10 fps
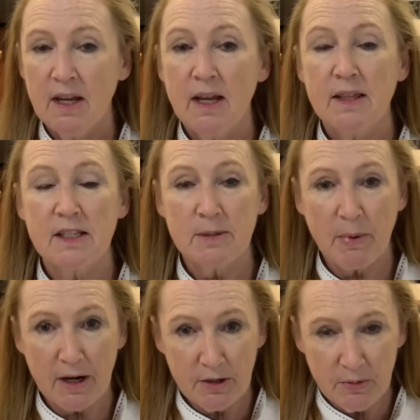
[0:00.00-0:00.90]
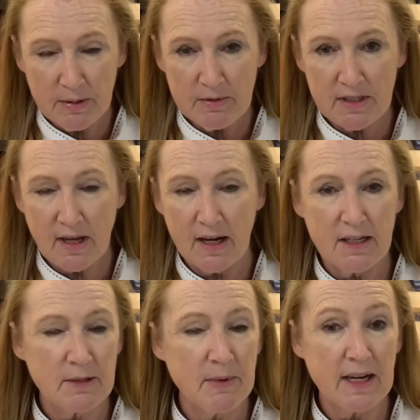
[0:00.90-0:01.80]
The spider web design
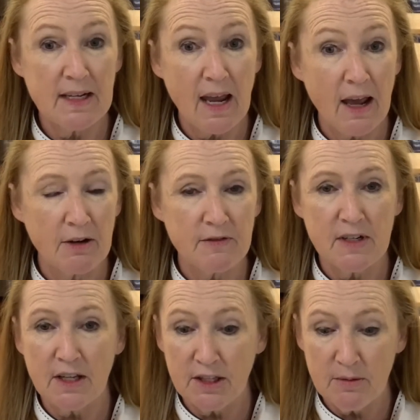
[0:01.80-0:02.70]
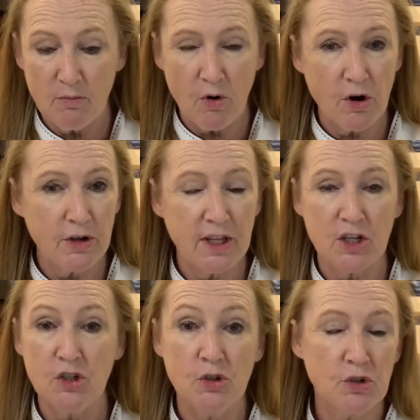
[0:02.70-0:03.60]
is made out of nothing more
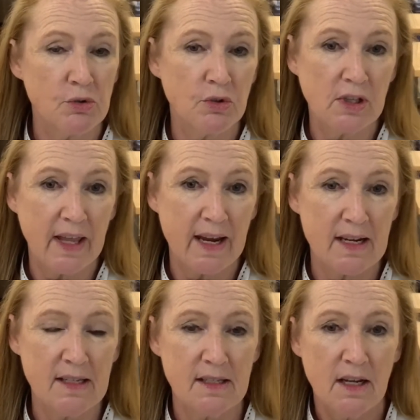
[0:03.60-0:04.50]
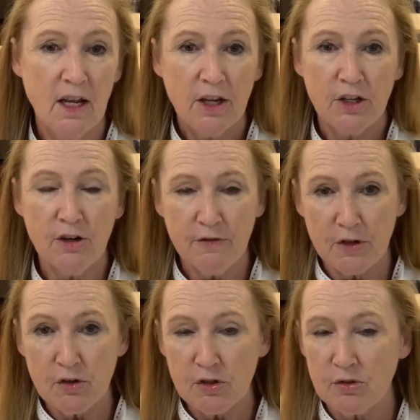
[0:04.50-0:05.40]
than neutral glaze. You've
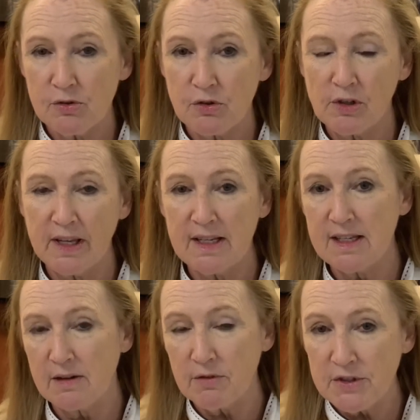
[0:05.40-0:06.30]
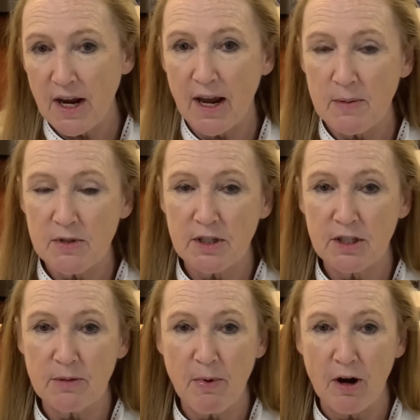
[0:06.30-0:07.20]
used neutral glaze several times in the
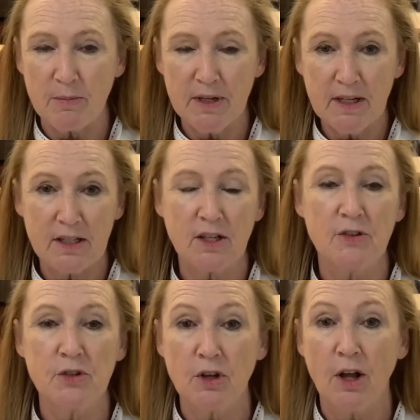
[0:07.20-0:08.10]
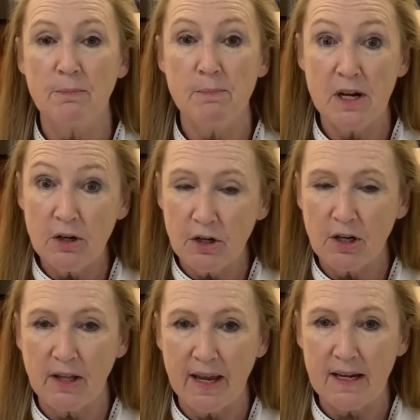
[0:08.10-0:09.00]
department. It's also called mirror
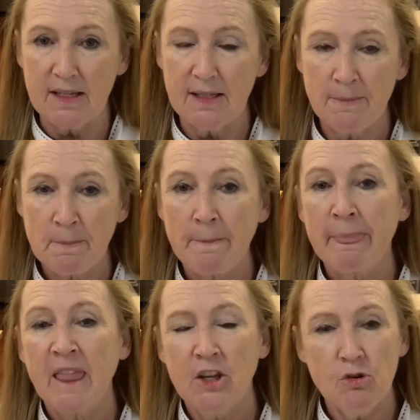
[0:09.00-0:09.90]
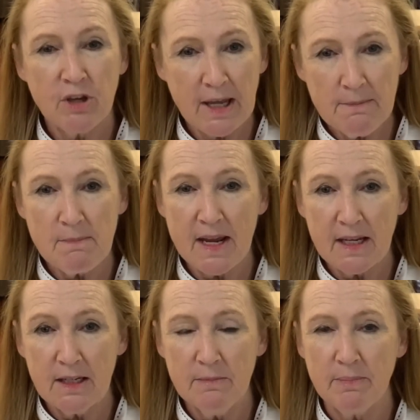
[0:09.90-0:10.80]
glaze. You can make
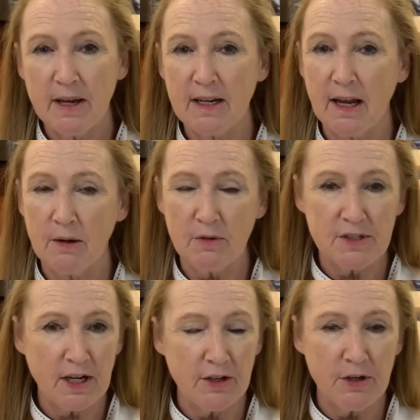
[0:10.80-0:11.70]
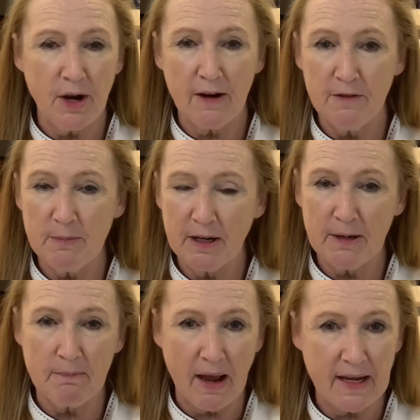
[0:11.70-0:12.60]
it, but I will tell you, everybody
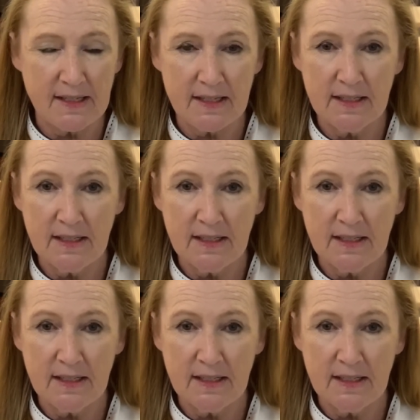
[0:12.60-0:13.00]
buys it